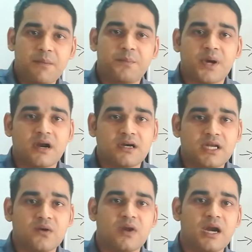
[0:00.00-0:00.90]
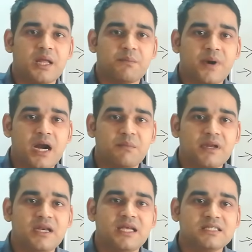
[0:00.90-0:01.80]
particular
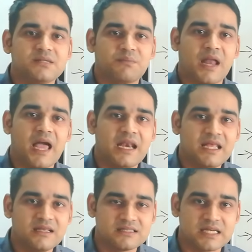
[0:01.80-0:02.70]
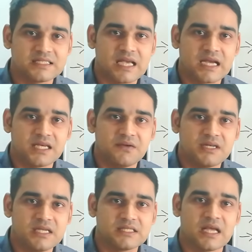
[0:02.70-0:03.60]
department is planning such
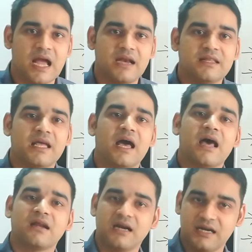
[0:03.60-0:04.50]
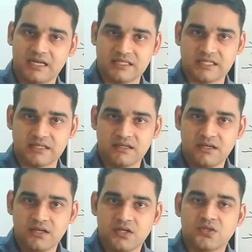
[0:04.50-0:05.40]
activities and they are conducting.
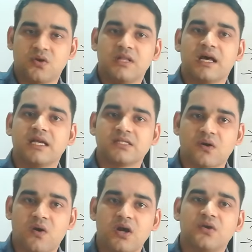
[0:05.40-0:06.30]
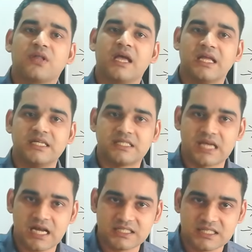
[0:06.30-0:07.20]
So there is a role to the in
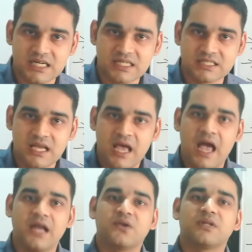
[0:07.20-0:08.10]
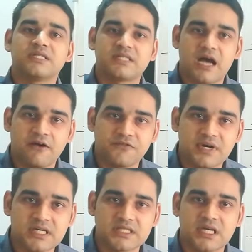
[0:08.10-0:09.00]
charge nurse and to the staff
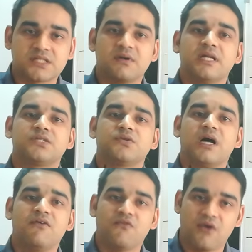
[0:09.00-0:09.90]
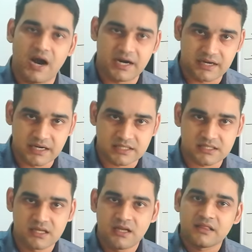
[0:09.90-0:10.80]
nurse as well as to the ward
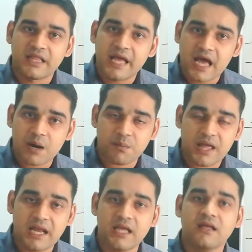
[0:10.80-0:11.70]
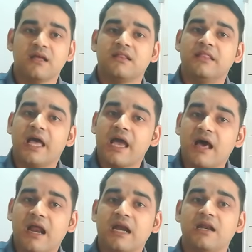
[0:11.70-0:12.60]
nurse. They are planning, they
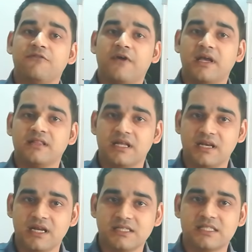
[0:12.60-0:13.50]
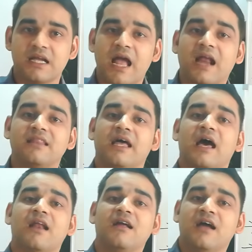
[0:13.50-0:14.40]
are identifying the needs and they
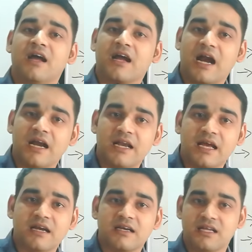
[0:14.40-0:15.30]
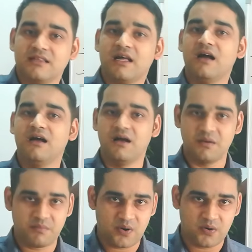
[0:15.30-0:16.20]
are conducting the
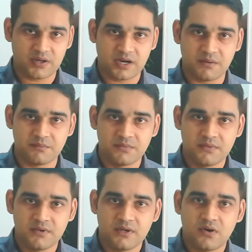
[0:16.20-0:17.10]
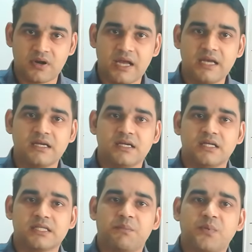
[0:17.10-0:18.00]
program. Okay,
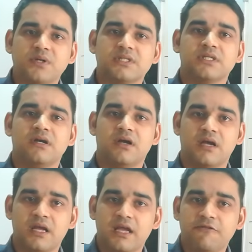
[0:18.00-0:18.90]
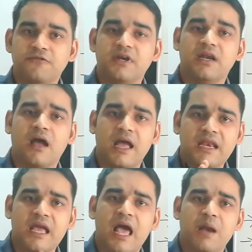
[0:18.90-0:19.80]
suppose if
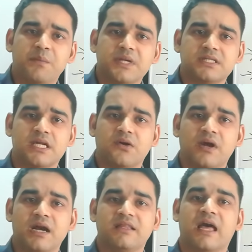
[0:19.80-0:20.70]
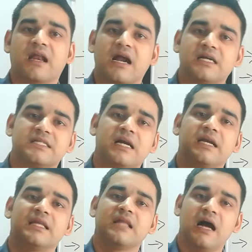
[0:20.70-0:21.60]
any help is required, they are
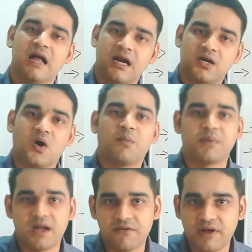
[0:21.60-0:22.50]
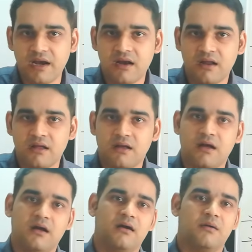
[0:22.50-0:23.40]
consulting the top level
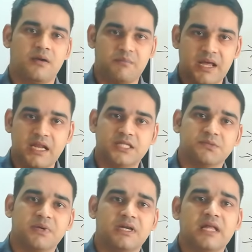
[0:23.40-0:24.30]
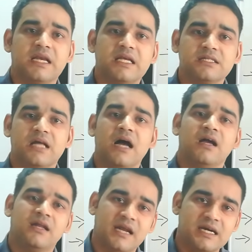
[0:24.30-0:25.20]
management, that is
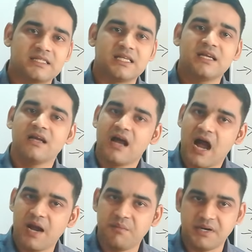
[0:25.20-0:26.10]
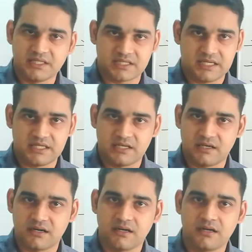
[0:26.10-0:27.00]
the nursing administrator.
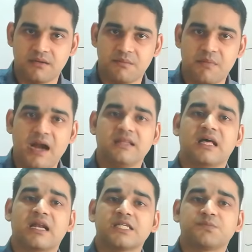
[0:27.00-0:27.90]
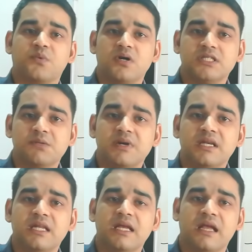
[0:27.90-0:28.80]
But the
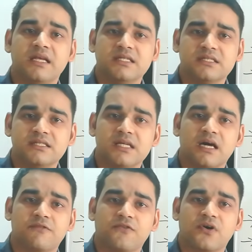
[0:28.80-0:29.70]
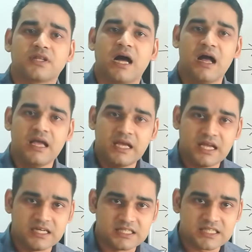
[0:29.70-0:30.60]
responsibility is there for the
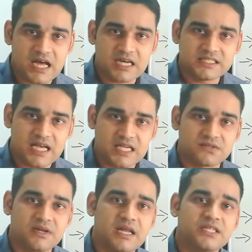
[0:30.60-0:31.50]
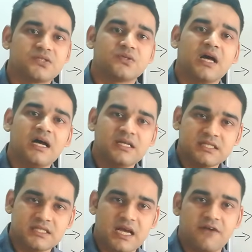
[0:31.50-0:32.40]
in charge as well as to
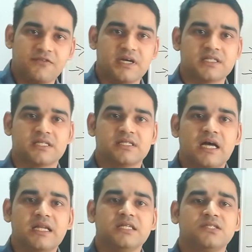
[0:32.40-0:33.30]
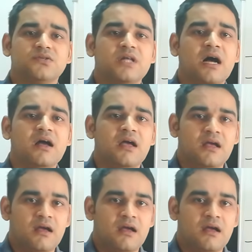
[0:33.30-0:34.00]
the staff nurses, that is to the